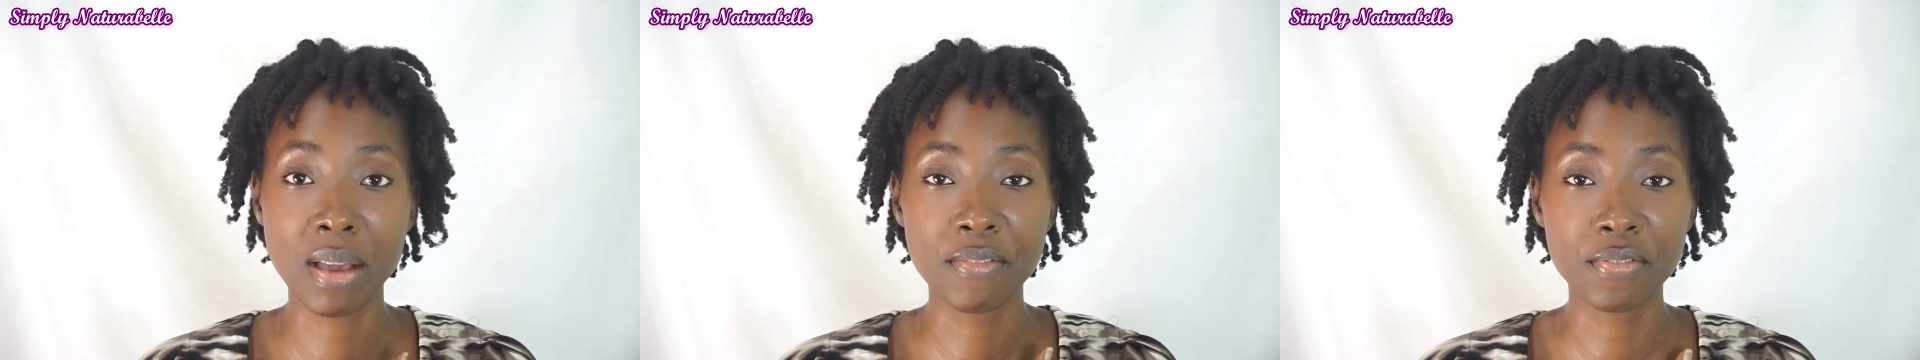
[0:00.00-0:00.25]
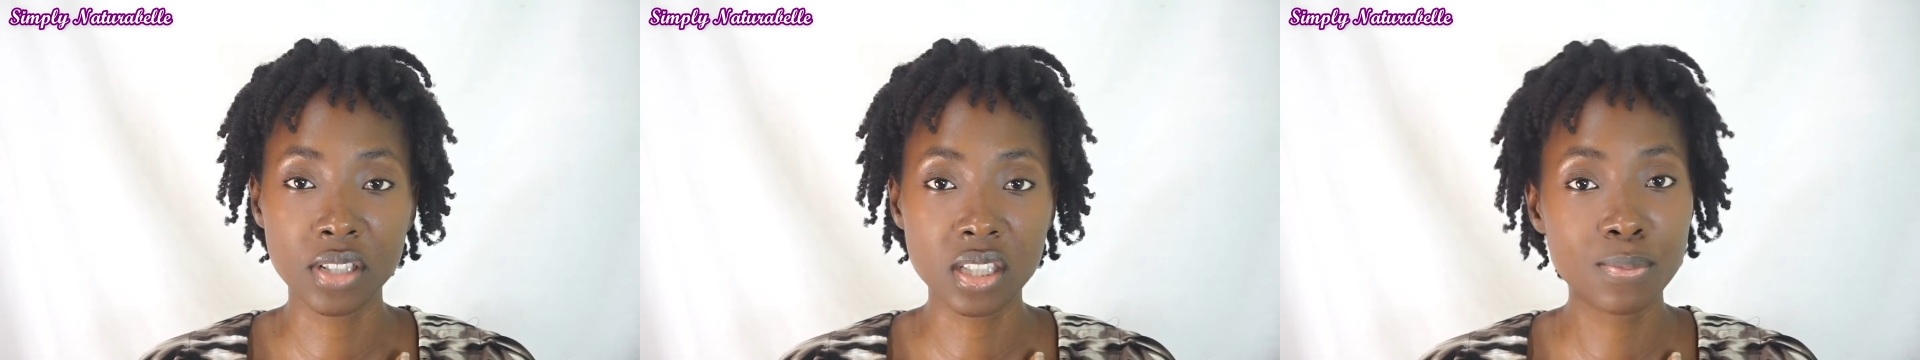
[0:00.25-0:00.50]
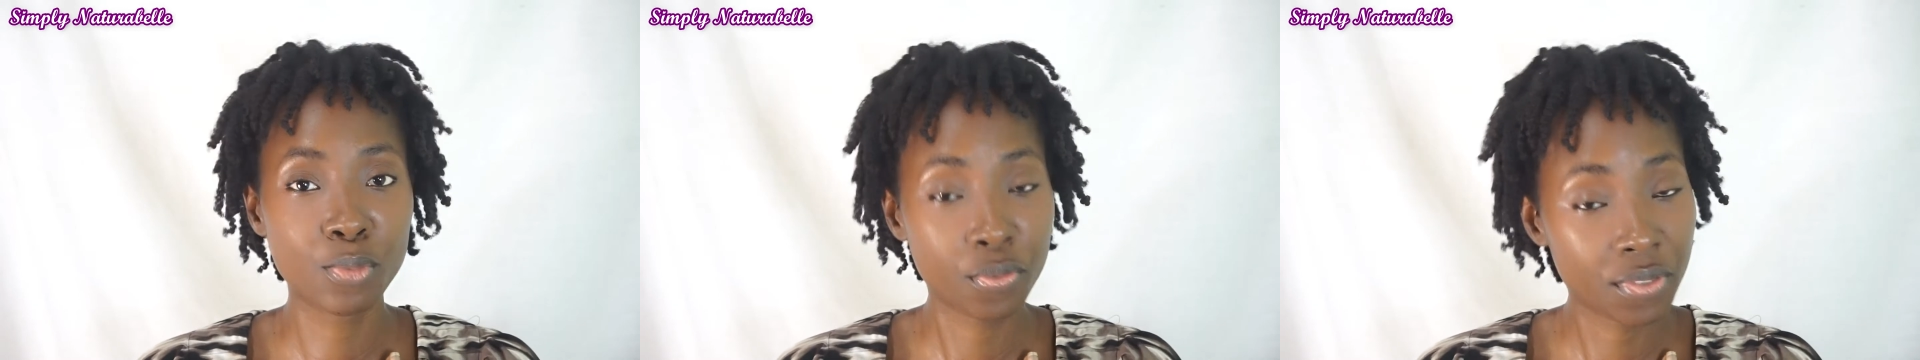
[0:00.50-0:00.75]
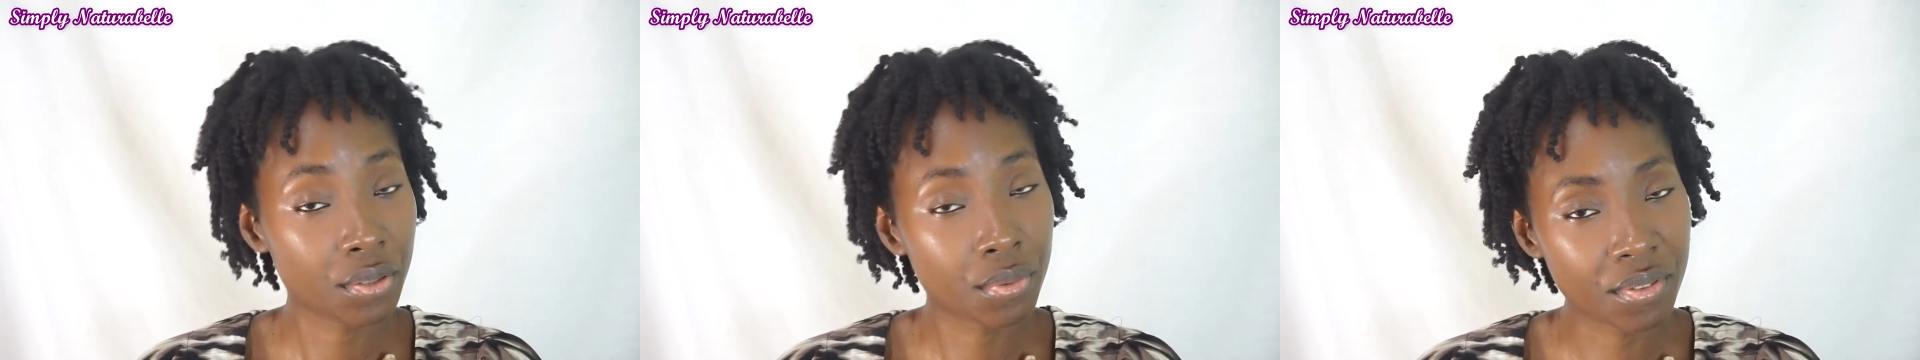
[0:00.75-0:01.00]
first
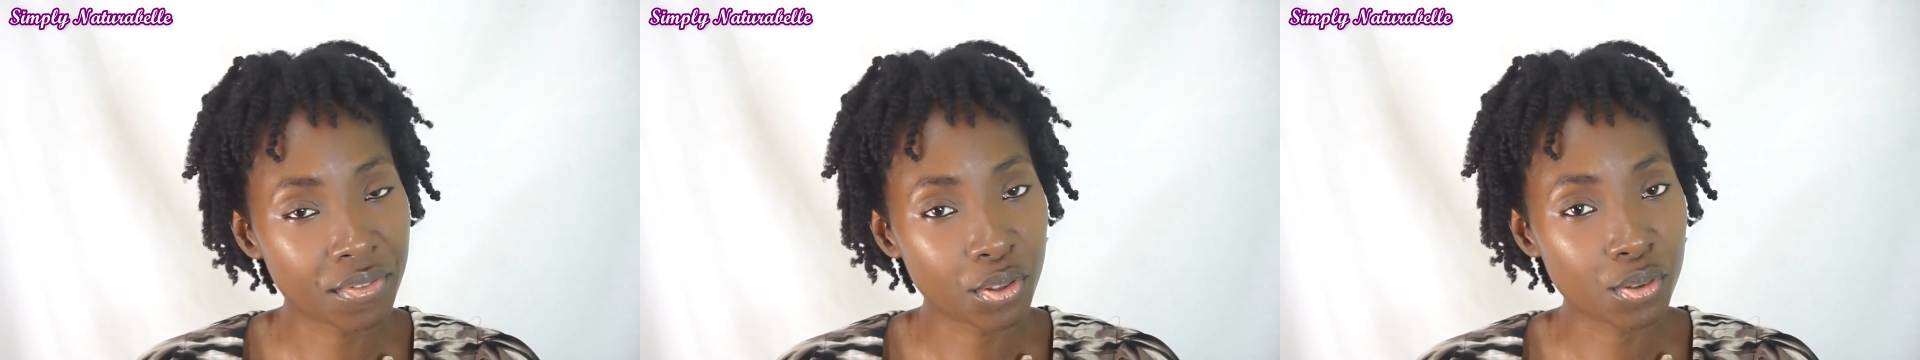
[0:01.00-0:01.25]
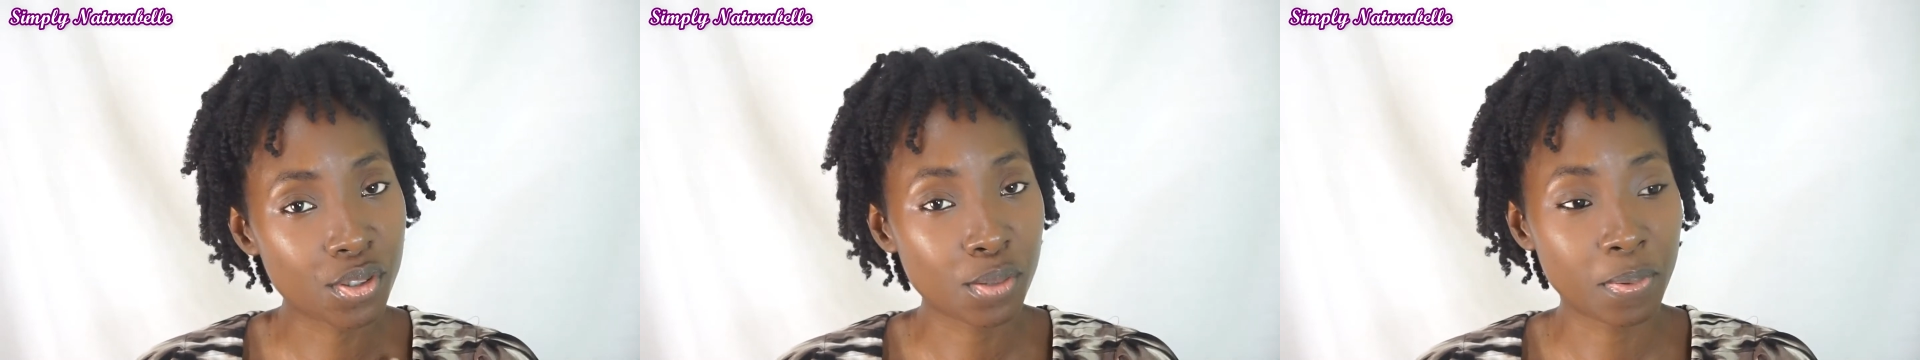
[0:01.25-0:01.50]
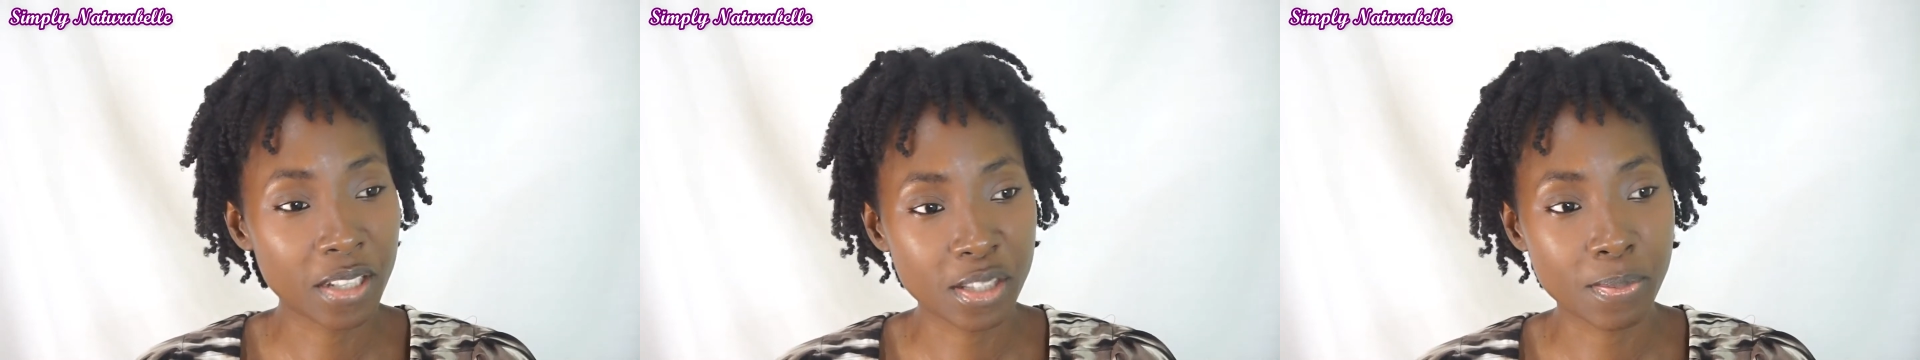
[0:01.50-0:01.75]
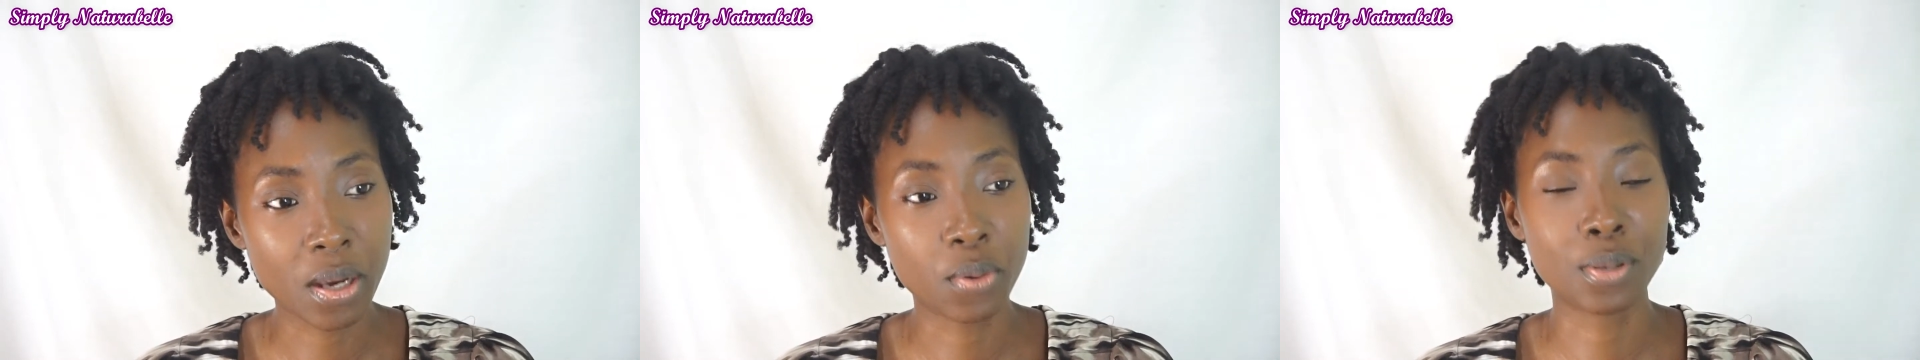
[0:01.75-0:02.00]
movie review, so please
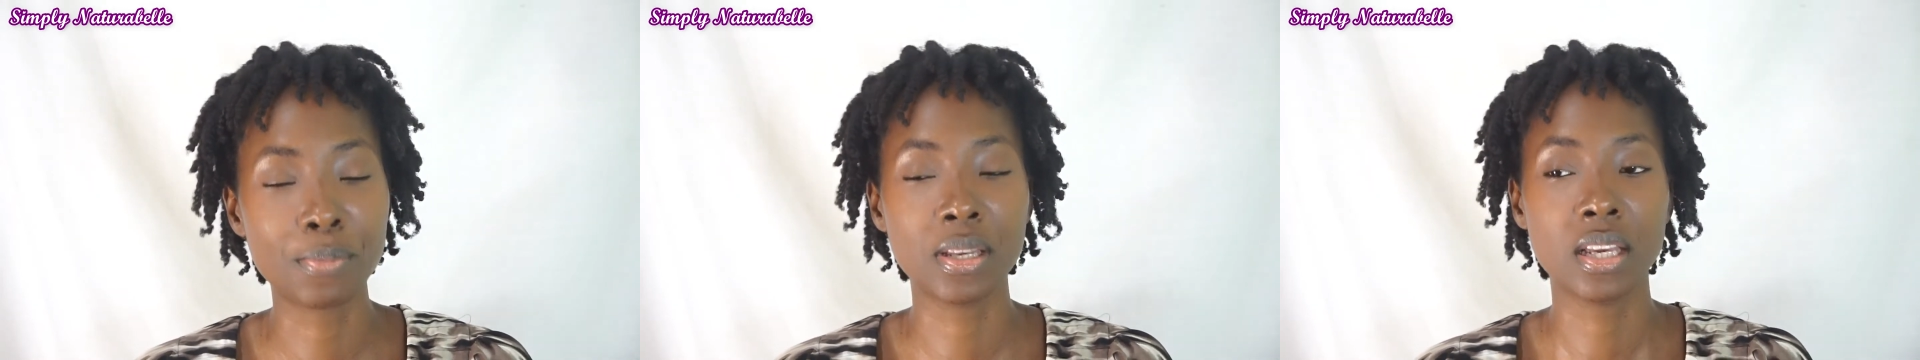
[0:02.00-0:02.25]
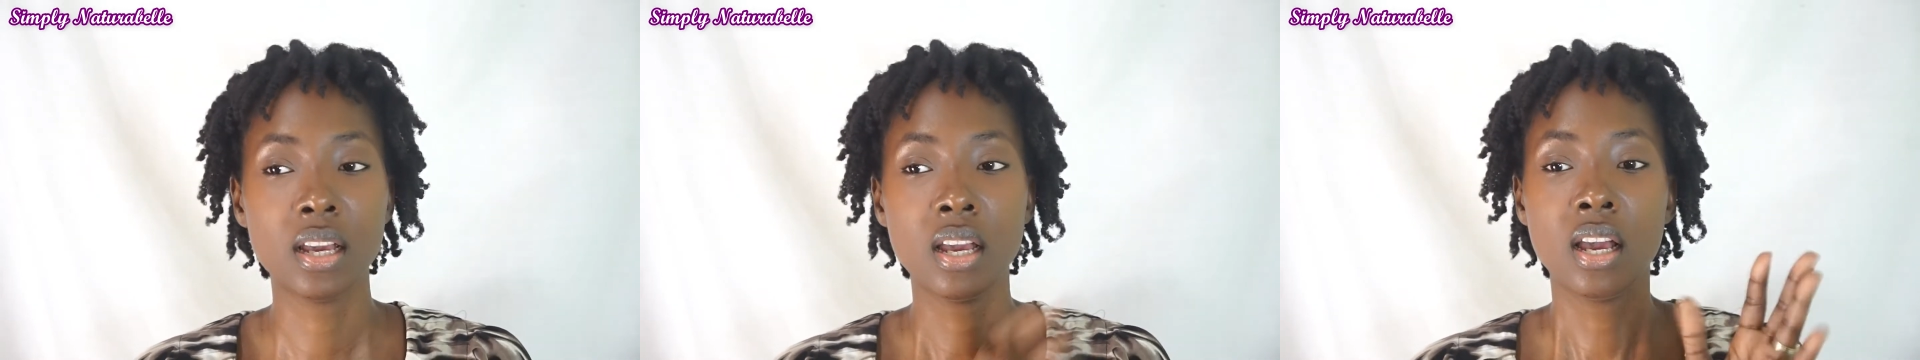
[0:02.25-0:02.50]
bear with me,